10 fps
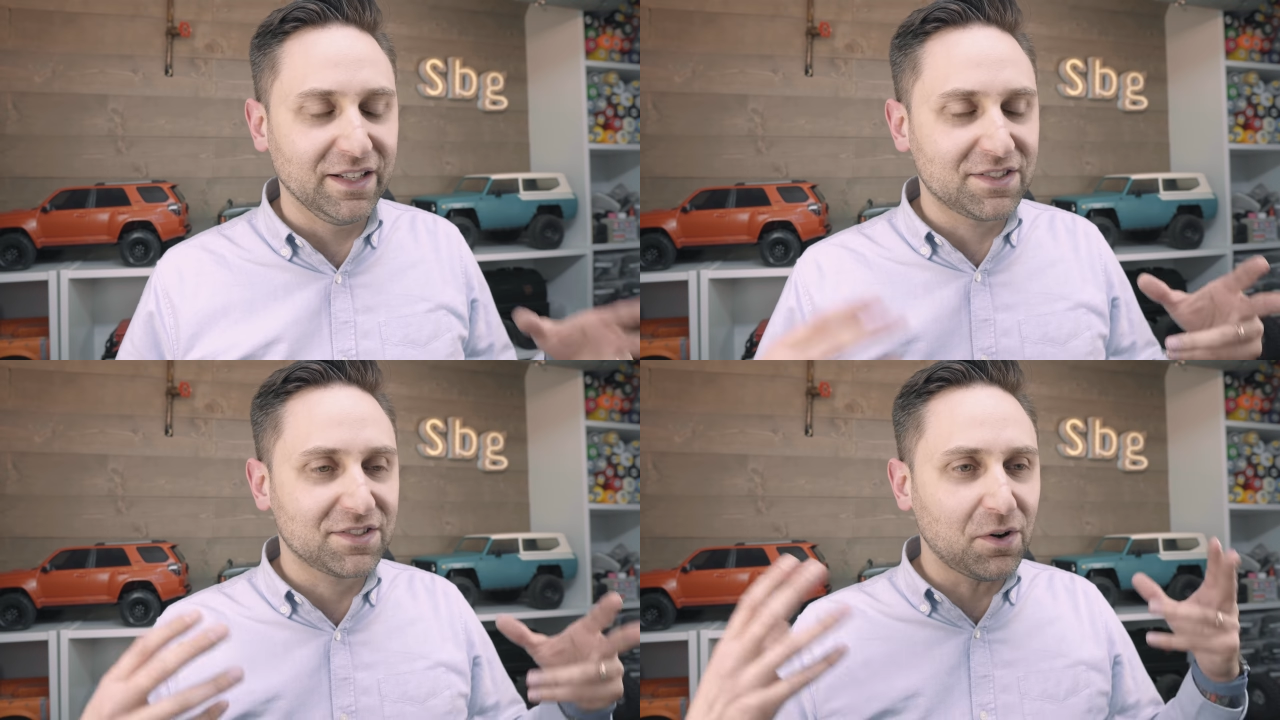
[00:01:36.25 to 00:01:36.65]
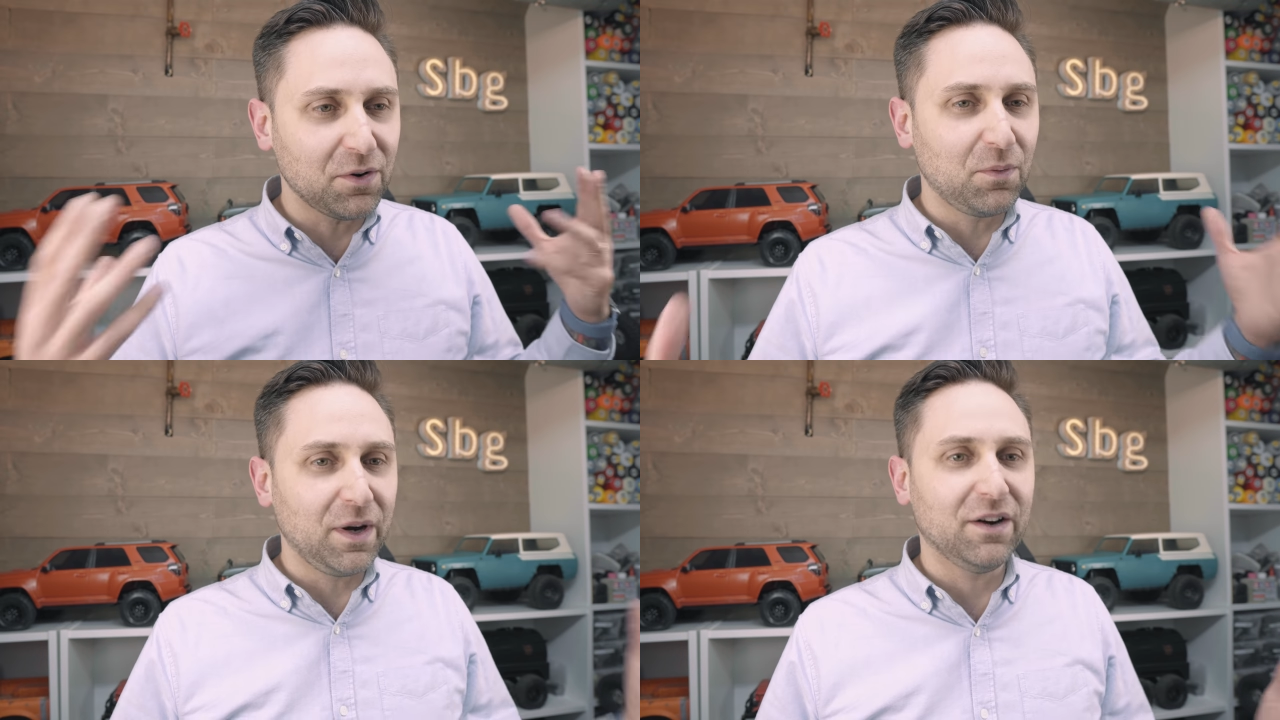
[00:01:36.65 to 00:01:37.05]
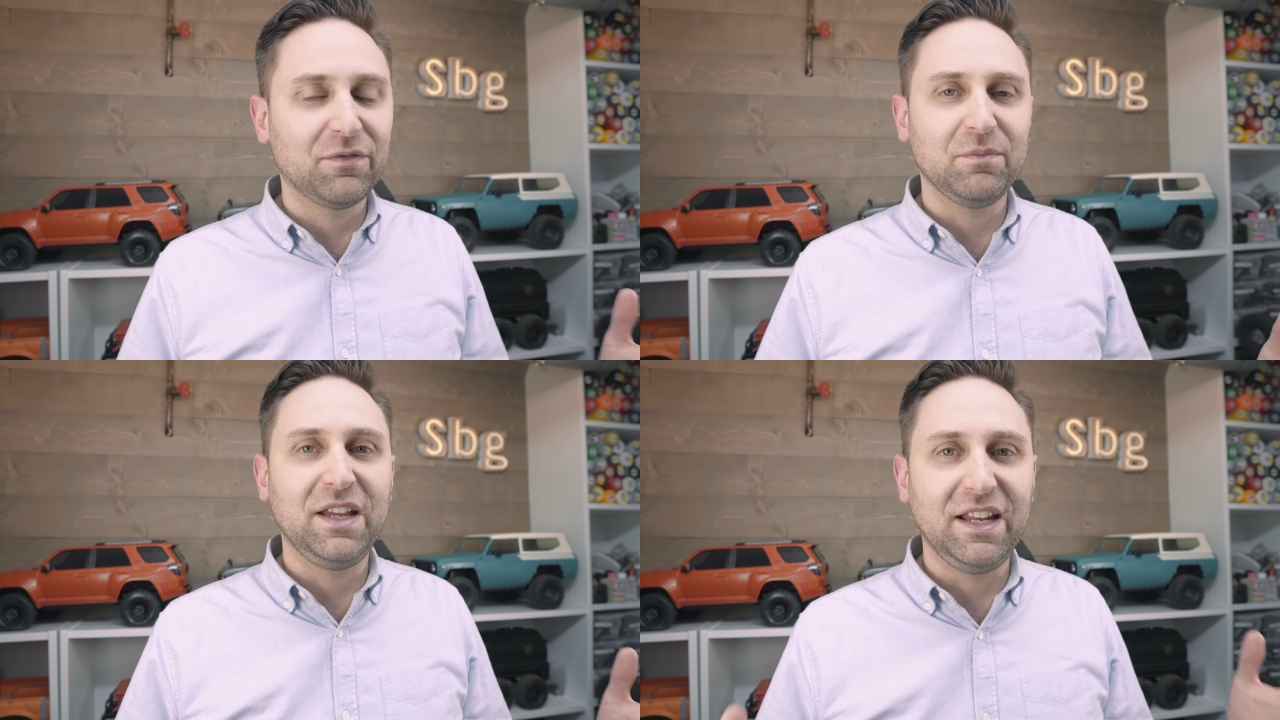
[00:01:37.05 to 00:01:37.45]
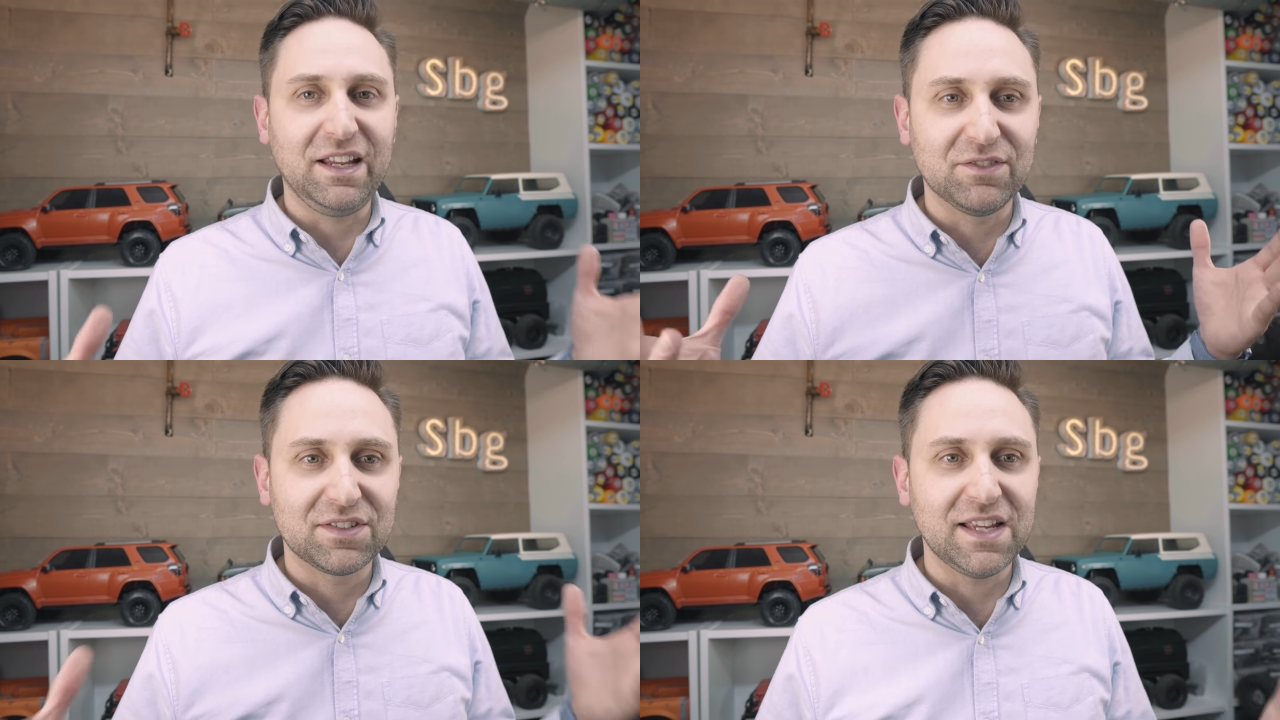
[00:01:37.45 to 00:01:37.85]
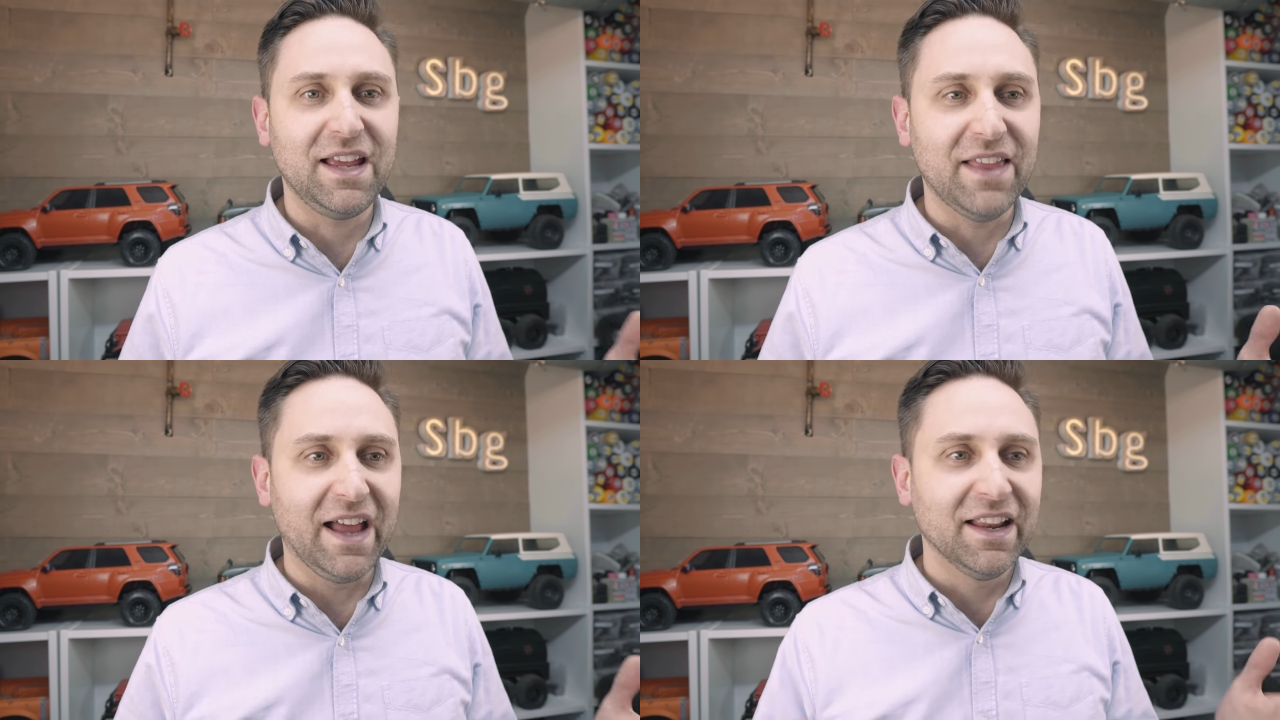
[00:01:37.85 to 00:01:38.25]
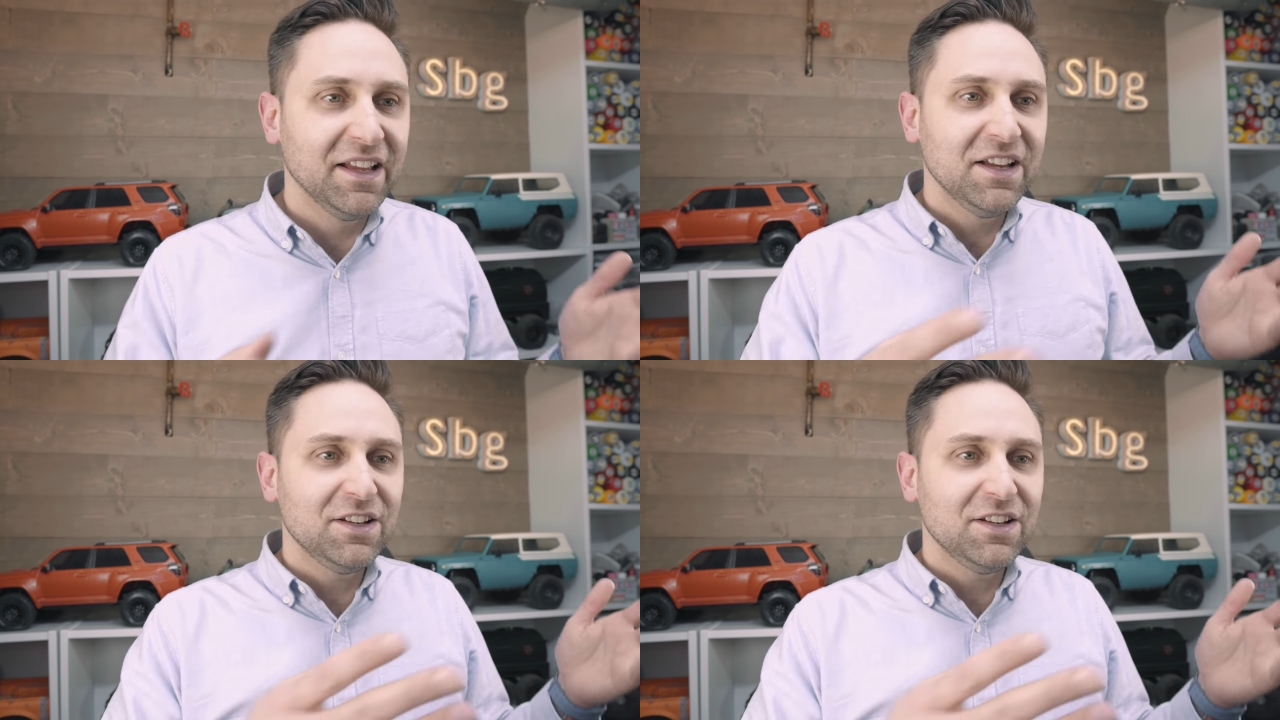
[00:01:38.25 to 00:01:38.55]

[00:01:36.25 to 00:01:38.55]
And it's sort of weird for me to even say that.